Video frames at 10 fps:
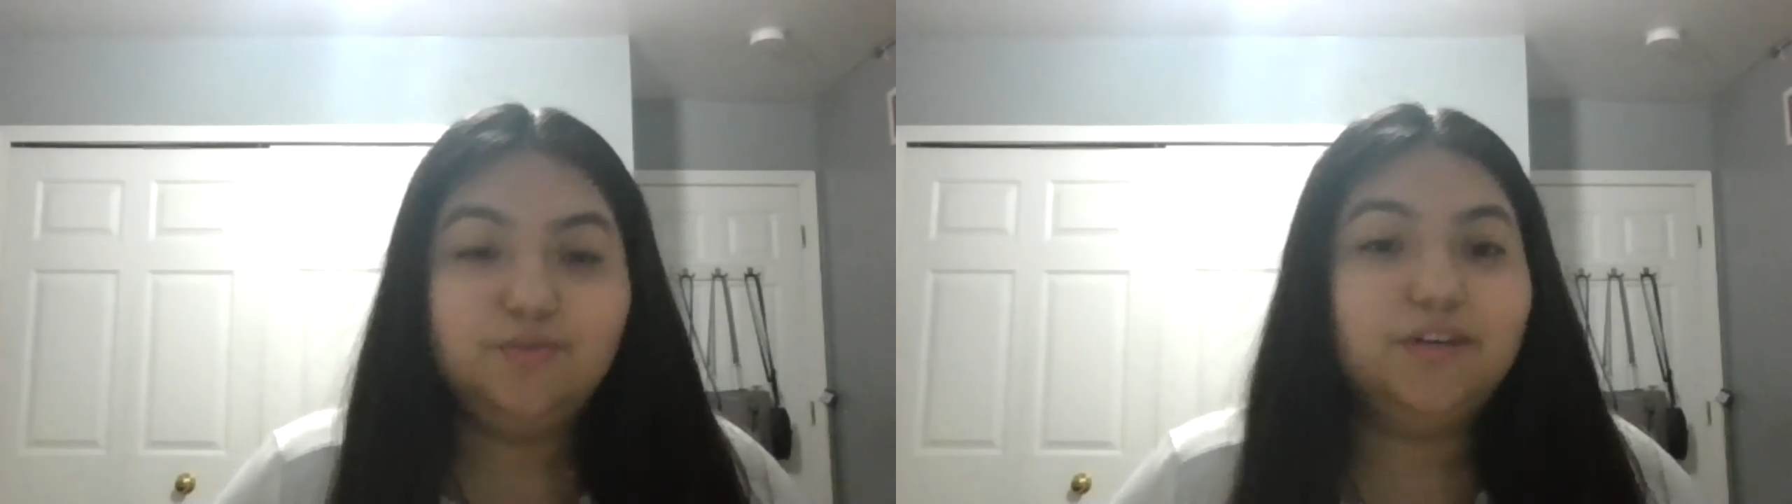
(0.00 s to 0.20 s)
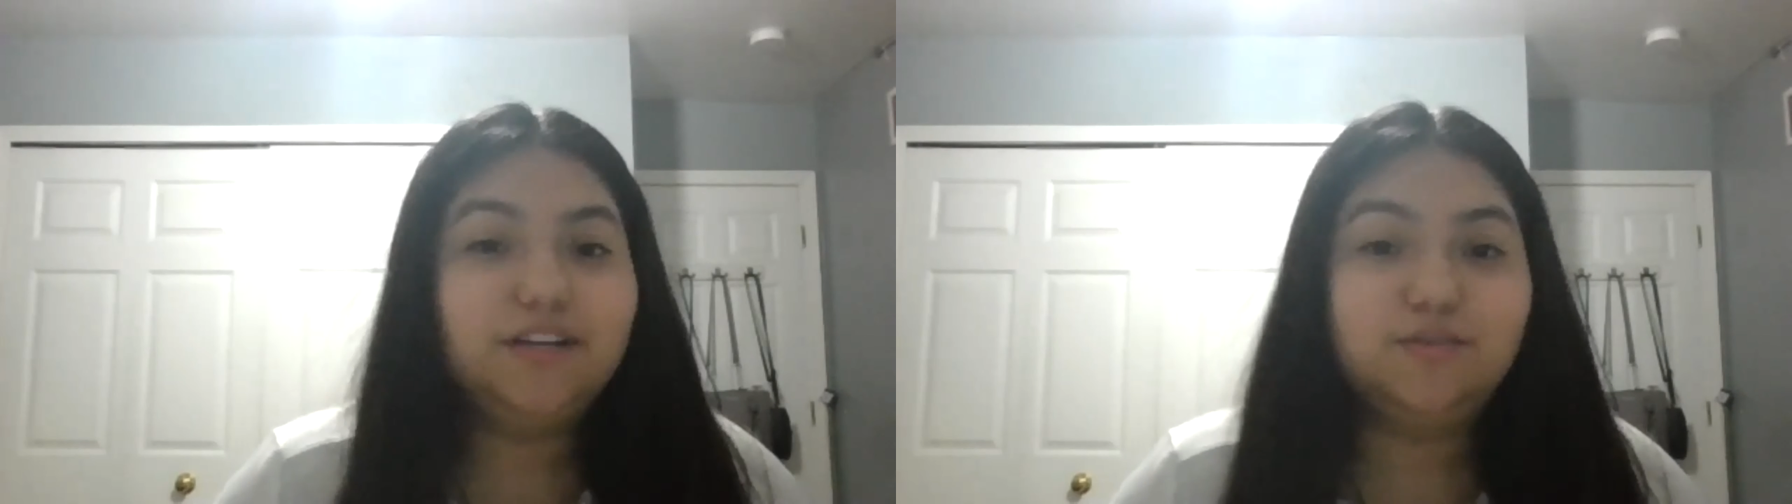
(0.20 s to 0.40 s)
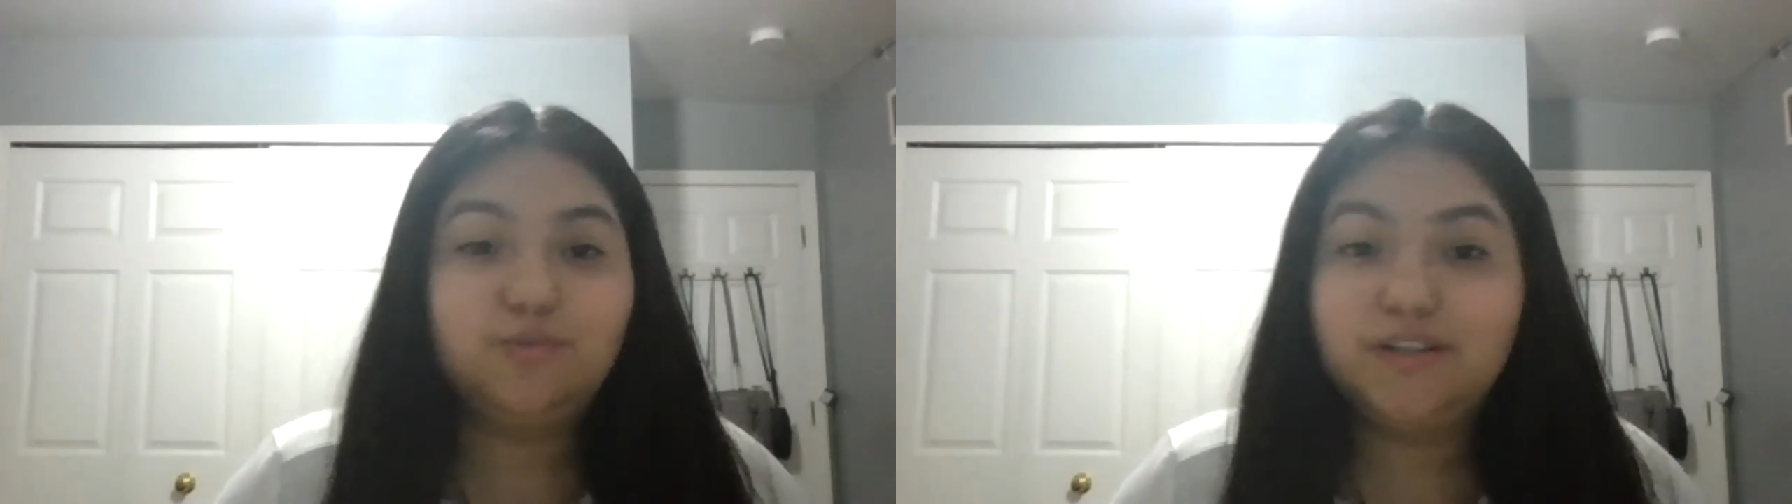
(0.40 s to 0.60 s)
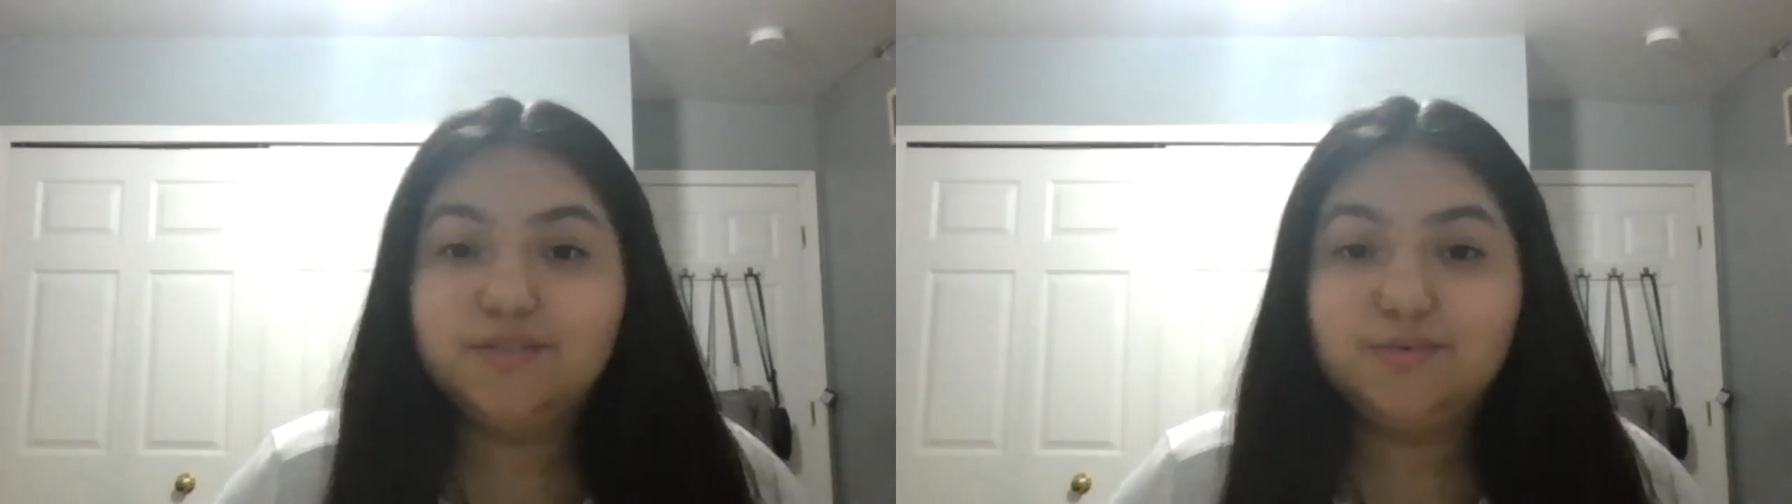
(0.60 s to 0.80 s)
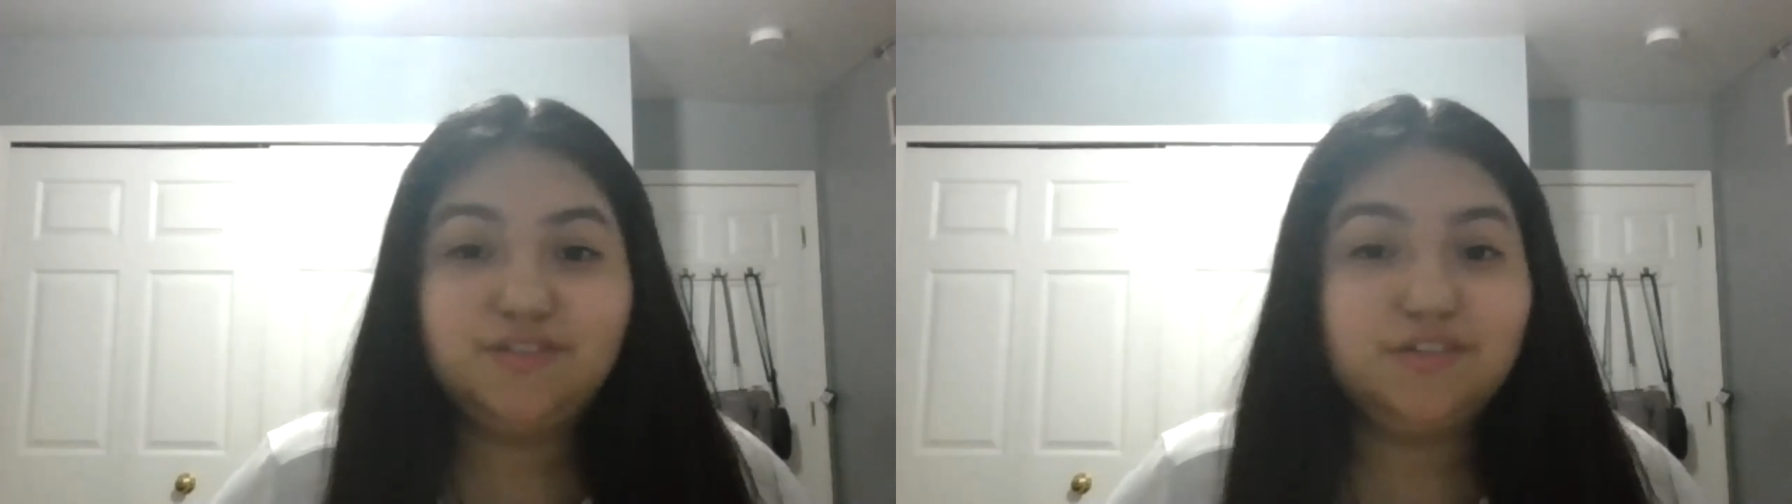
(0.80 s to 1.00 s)
and as well as
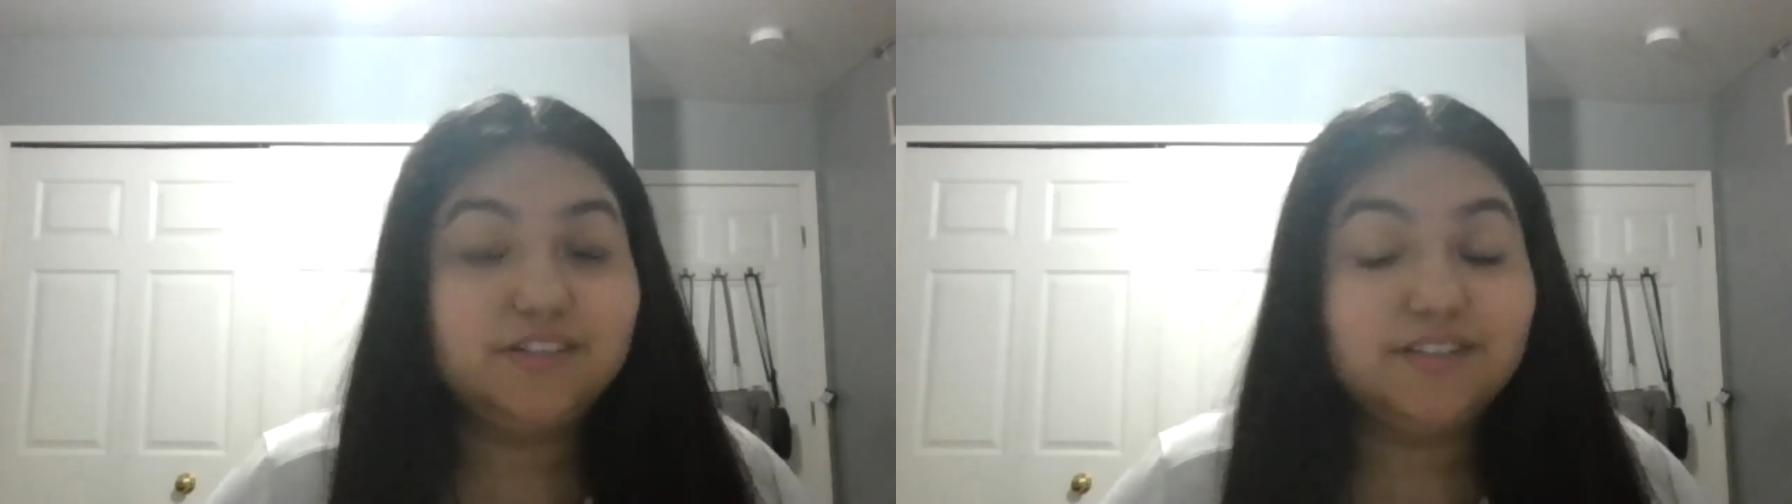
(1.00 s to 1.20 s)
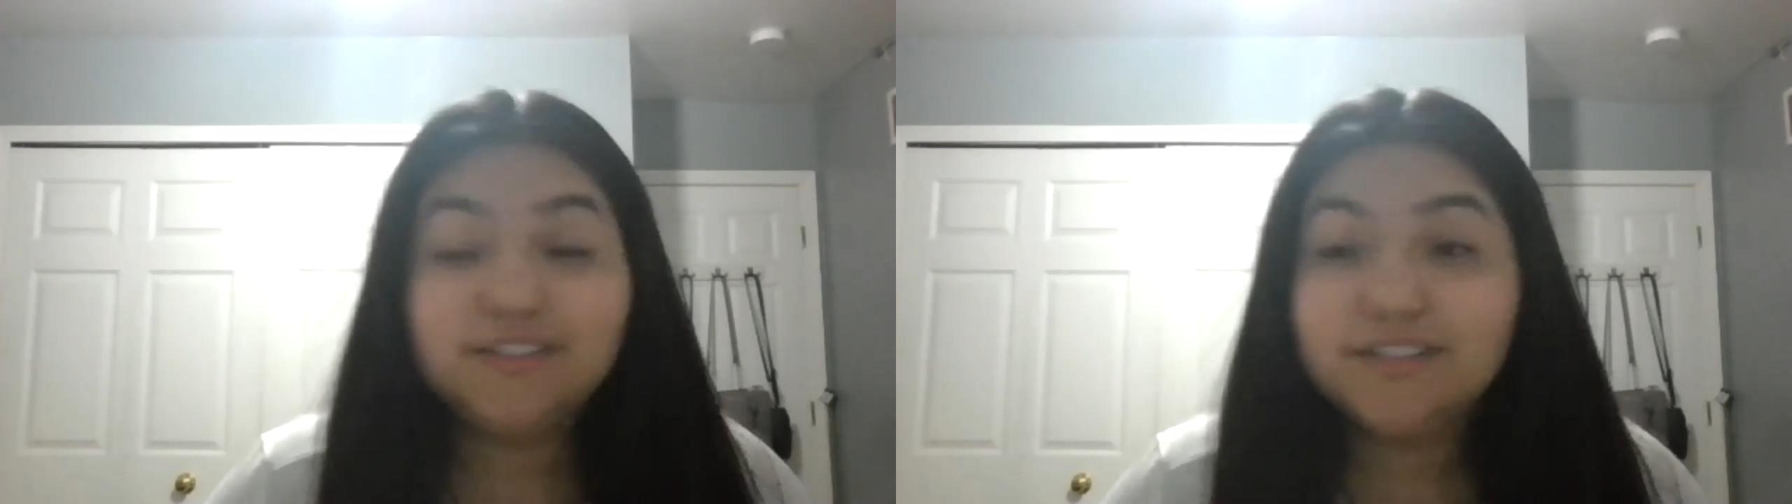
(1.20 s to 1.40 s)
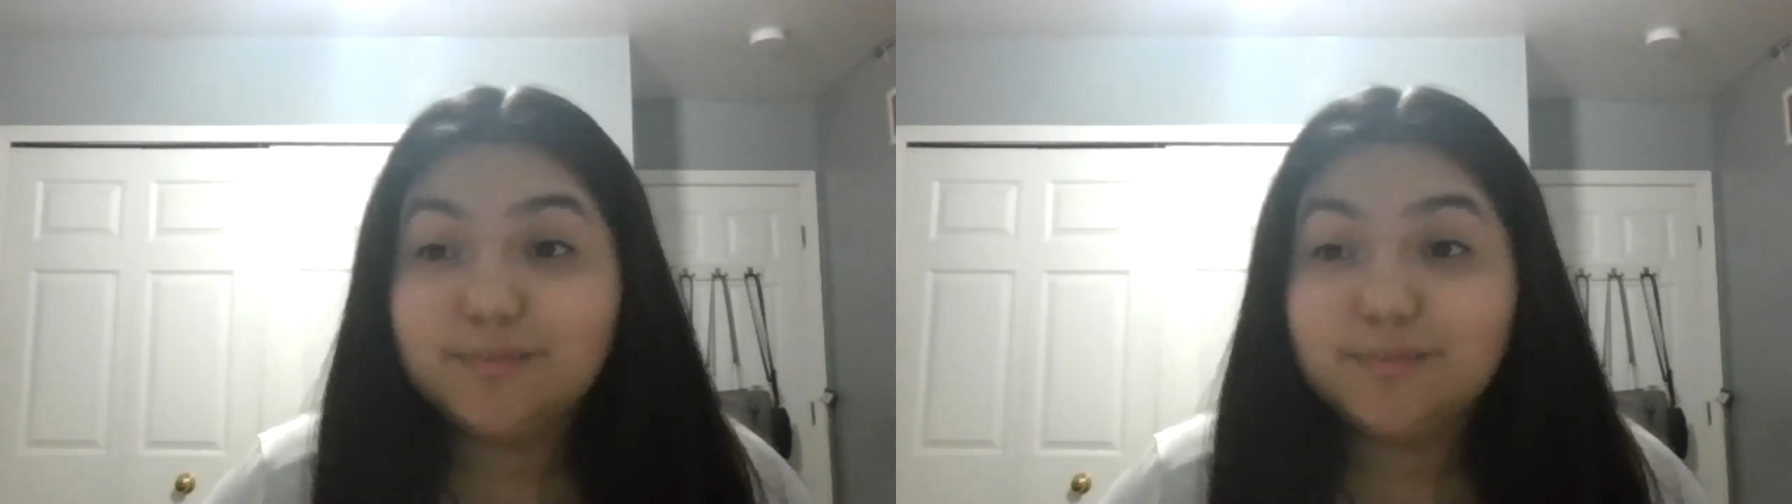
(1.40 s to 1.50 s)
we transition